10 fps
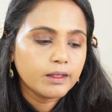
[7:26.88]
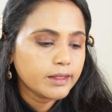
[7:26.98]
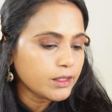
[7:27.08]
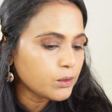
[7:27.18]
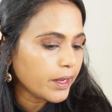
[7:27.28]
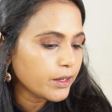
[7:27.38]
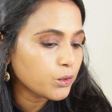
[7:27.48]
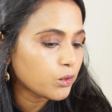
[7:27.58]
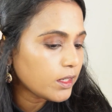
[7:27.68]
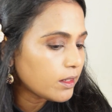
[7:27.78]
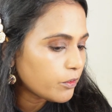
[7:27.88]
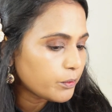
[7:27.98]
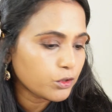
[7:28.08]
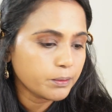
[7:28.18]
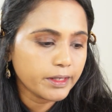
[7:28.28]
That is why I totally love
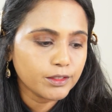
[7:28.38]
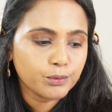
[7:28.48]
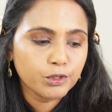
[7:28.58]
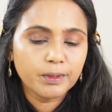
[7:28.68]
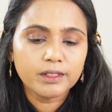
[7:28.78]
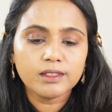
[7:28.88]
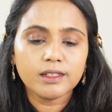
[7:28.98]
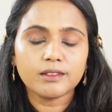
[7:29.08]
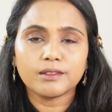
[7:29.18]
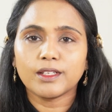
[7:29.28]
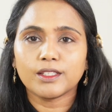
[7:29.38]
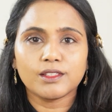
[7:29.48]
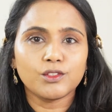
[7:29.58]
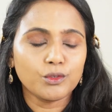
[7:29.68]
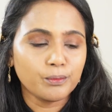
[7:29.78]
beauty blenders. Beauty blenders are like
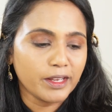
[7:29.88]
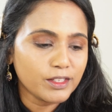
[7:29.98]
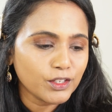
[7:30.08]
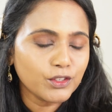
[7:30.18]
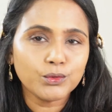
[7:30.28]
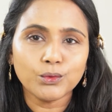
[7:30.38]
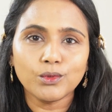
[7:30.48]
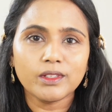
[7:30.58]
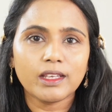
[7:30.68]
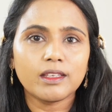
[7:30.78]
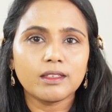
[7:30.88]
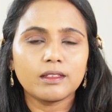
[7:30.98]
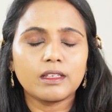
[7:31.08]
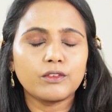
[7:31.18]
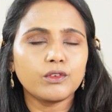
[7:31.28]
such amazing tool. They
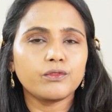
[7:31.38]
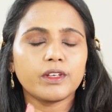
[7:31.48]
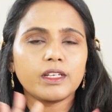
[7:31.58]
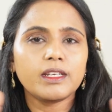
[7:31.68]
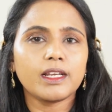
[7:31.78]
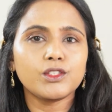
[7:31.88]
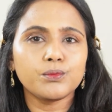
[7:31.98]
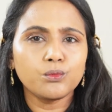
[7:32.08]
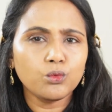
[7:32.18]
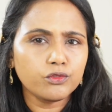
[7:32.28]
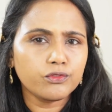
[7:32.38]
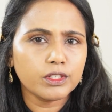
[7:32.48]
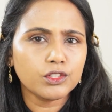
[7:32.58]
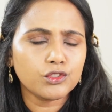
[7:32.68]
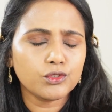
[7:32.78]
give a very nice smooth
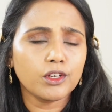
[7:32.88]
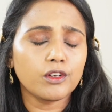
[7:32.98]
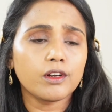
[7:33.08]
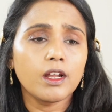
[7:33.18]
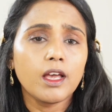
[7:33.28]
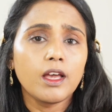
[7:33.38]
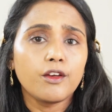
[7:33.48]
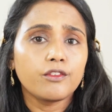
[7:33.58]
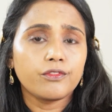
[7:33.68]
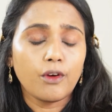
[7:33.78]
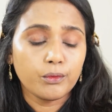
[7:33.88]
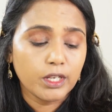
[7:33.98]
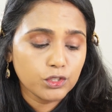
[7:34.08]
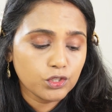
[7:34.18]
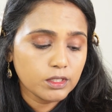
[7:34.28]
finish to your
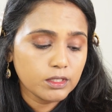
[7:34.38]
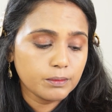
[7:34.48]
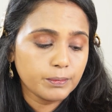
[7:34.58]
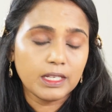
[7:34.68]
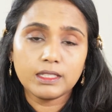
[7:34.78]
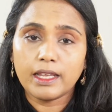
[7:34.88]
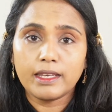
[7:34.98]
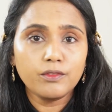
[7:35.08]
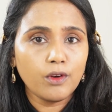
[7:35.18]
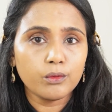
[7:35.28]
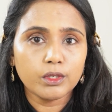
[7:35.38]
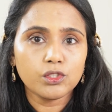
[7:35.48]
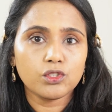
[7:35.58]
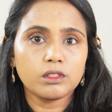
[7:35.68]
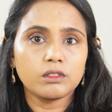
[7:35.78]
foundation. Be it any
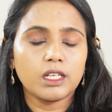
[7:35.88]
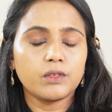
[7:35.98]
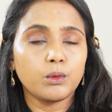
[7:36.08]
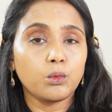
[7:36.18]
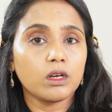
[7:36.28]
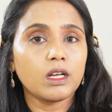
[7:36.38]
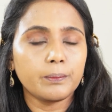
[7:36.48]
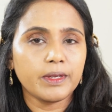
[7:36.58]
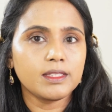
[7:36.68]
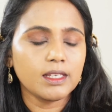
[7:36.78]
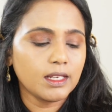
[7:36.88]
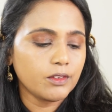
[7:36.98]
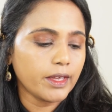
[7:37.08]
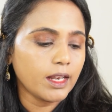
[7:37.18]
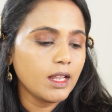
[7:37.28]
foundation, it will work amazingly
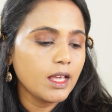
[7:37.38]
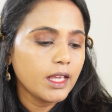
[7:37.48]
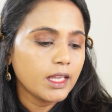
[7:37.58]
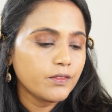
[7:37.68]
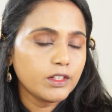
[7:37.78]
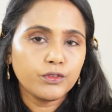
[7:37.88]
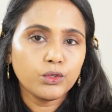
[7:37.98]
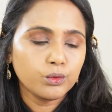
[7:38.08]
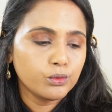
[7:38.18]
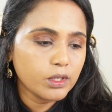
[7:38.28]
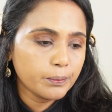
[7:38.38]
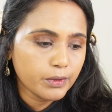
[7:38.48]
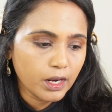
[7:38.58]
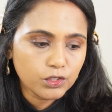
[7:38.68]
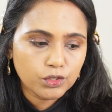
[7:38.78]
well. Even if you use a
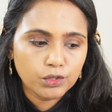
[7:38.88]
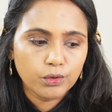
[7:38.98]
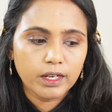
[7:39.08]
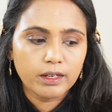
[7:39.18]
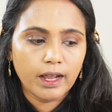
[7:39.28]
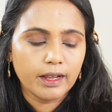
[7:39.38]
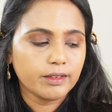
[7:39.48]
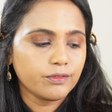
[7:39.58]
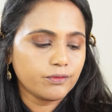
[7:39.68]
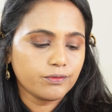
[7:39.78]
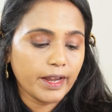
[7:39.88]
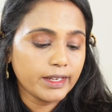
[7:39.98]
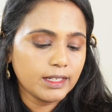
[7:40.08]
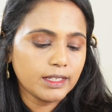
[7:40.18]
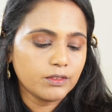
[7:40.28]
brush, you can
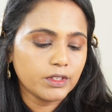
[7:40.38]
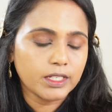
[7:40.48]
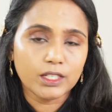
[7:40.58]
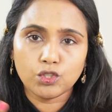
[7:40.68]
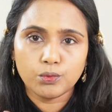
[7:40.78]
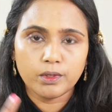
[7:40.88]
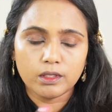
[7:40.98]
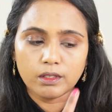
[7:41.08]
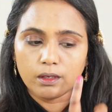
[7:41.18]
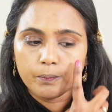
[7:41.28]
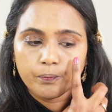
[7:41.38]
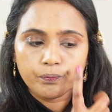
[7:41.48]
finally give a touch with a